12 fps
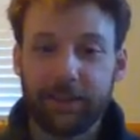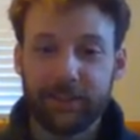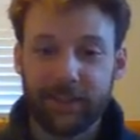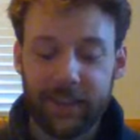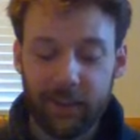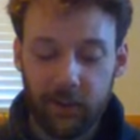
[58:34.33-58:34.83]

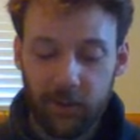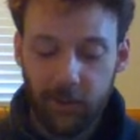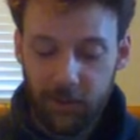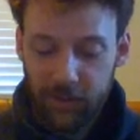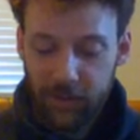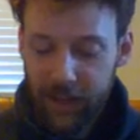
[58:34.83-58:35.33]

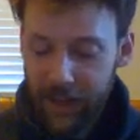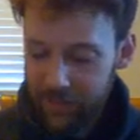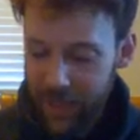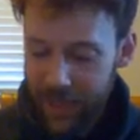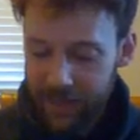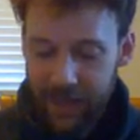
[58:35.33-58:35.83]
skill.
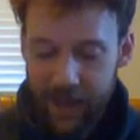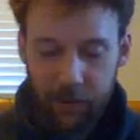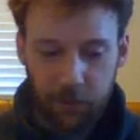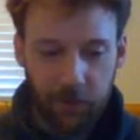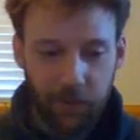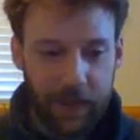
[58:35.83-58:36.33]
And then
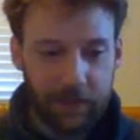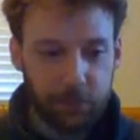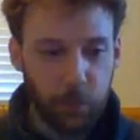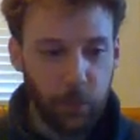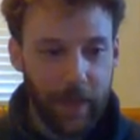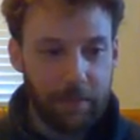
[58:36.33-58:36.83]
I
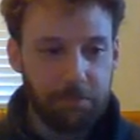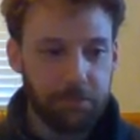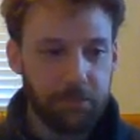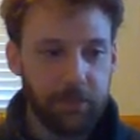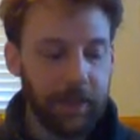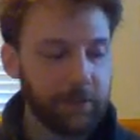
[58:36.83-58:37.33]
realized, well,
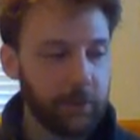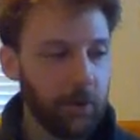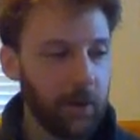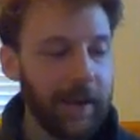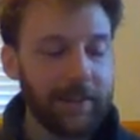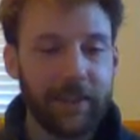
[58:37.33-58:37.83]
that's
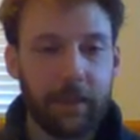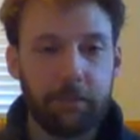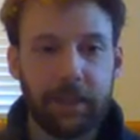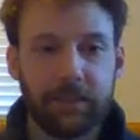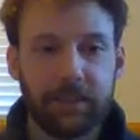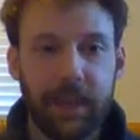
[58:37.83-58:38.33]
great. That
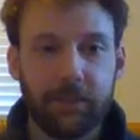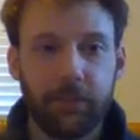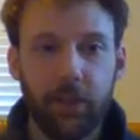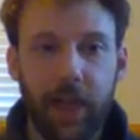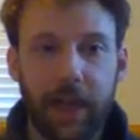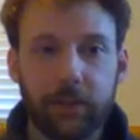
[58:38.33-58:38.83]
means I have
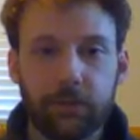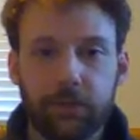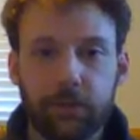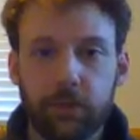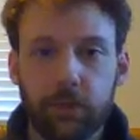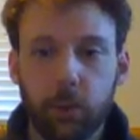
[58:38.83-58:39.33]
a lot of
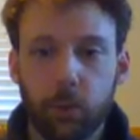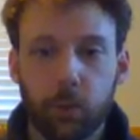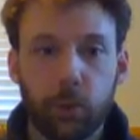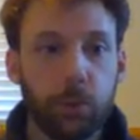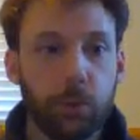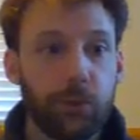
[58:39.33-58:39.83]

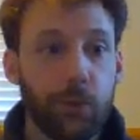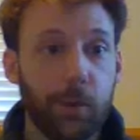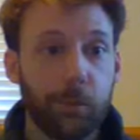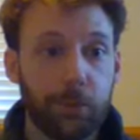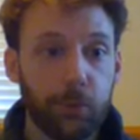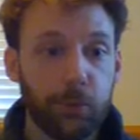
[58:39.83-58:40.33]
room for
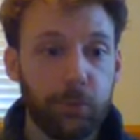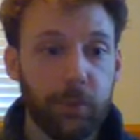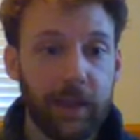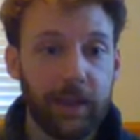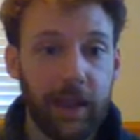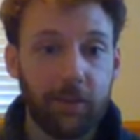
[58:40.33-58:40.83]

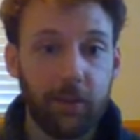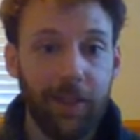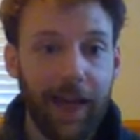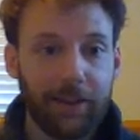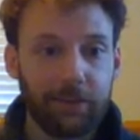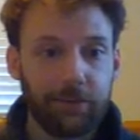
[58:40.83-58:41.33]
improvement. I have a
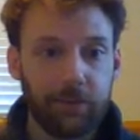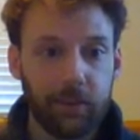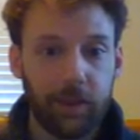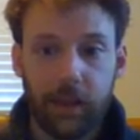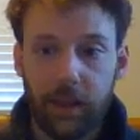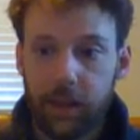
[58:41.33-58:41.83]
lot of
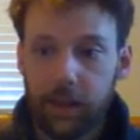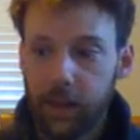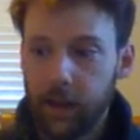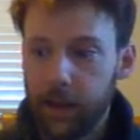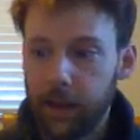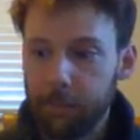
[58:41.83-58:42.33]

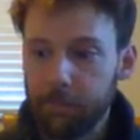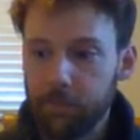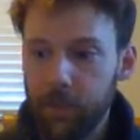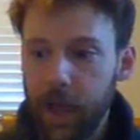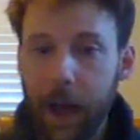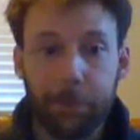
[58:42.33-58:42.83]

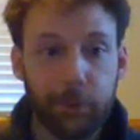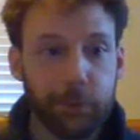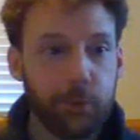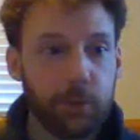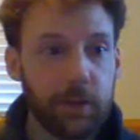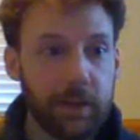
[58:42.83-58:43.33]

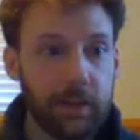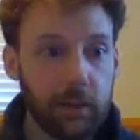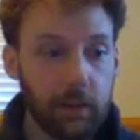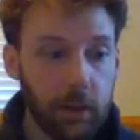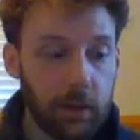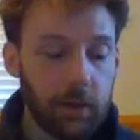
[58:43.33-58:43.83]
opportunity to
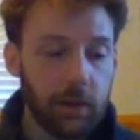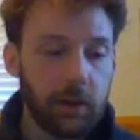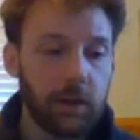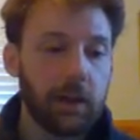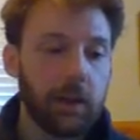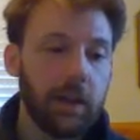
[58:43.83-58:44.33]

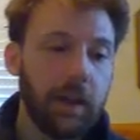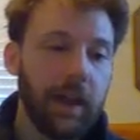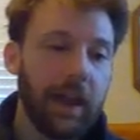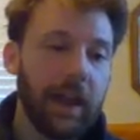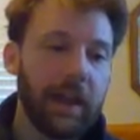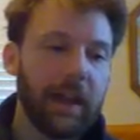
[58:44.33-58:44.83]
learn.
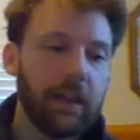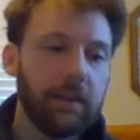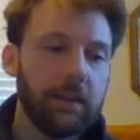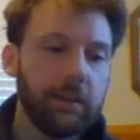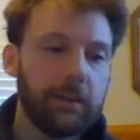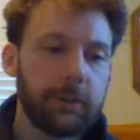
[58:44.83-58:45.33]

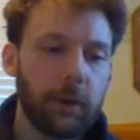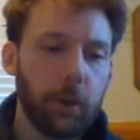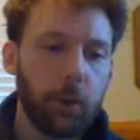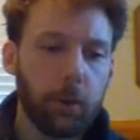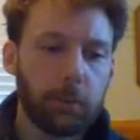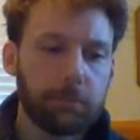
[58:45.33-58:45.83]
And
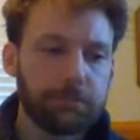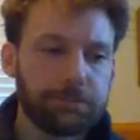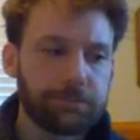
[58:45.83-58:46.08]
so